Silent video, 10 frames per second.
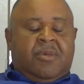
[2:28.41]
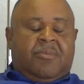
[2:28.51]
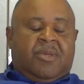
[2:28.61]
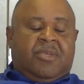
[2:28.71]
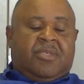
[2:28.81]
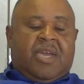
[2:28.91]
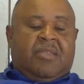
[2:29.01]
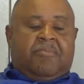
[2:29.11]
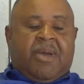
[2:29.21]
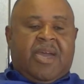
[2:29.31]
But he's got
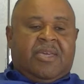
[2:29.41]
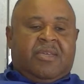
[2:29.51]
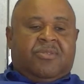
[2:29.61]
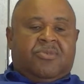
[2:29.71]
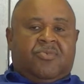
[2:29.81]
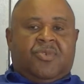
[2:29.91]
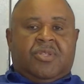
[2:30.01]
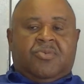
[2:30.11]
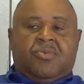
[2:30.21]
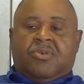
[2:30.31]
to buy in to
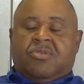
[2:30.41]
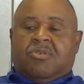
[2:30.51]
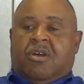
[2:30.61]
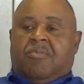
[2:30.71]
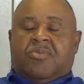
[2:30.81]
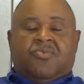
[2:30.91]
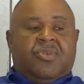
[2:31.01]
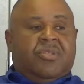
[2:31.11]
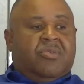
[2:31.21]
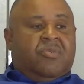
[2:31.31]
really do a good job on the
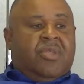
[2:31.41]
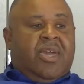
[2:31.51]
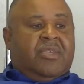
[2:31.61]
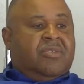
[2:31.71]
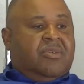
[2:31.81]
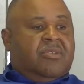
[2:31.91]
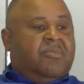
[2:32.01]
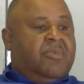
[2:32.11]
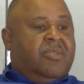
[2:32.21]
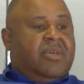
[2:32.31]
read zone action and
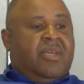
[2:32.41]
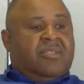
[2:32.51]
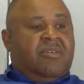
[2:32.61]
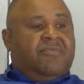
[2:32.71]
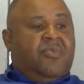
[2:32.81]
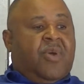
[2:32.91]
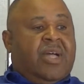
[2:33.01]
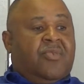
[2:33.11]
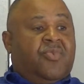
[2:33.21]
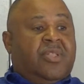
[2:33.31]
some of the other kind of stuff that
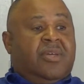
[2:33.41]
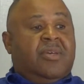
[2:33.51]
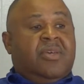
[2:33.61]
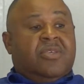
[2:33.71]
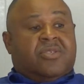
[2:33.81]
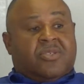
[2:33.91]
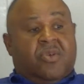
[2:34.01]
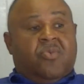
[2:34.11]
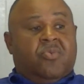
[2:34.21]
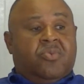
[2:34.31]
Wilder really
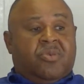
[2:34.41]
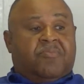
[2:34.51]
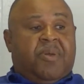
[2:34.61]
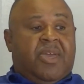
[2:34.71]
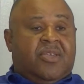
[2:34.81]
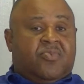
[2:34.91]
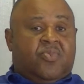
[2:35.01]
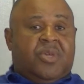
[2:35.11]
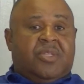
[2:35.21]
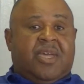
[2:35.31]
sold this past
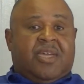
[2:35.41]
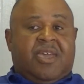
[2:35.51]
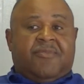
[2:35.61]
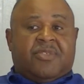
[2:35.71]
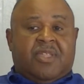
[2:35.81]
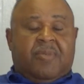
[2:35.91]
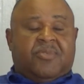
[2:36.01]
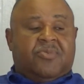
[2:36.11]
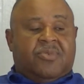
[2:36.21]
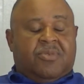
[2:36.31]
week that gave us an
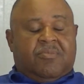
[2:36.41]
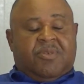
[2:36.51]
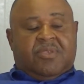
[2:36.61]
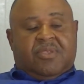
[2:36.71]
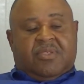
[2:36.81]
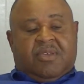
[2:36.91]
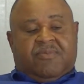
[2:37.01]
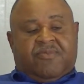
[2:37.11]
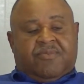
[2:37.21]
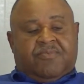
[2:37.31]
opportunity to be successful.